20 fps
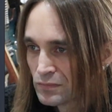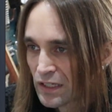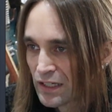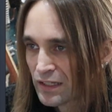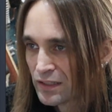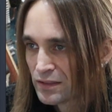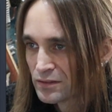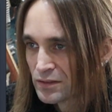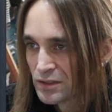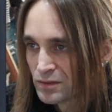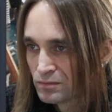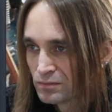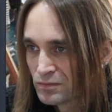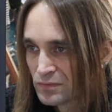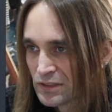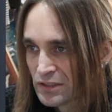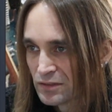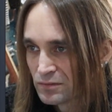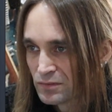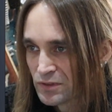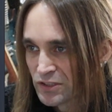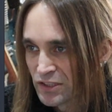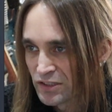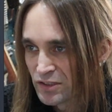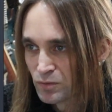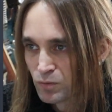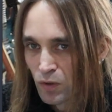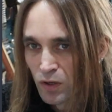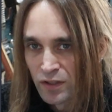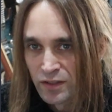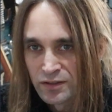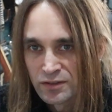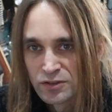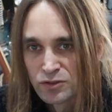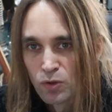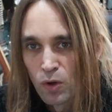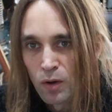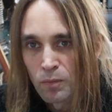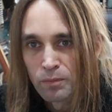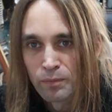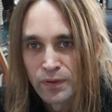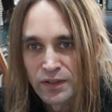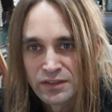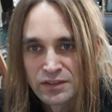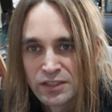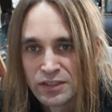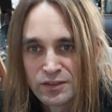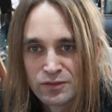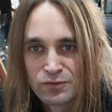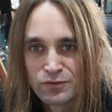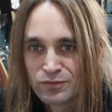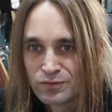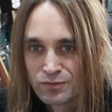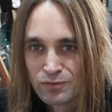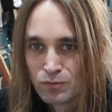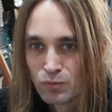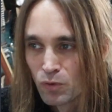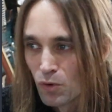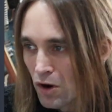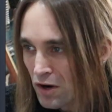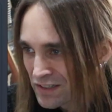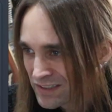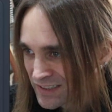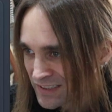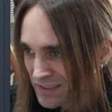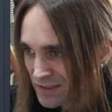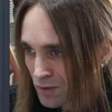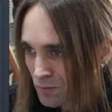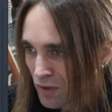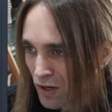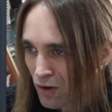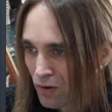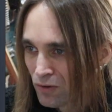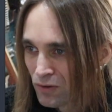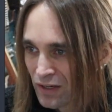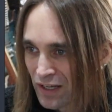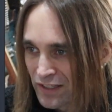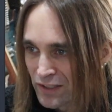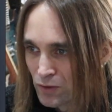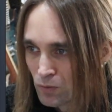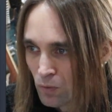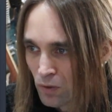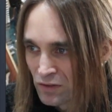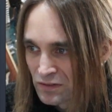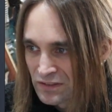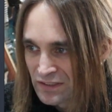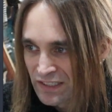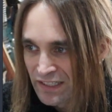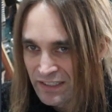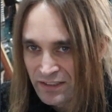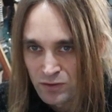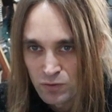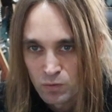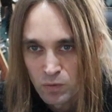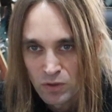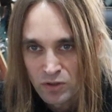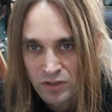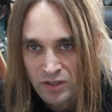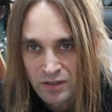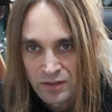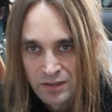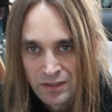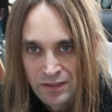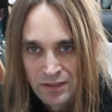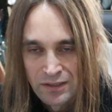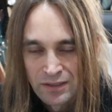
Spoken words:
and yeah, just one knob, but it works somehow like you want the gate to work.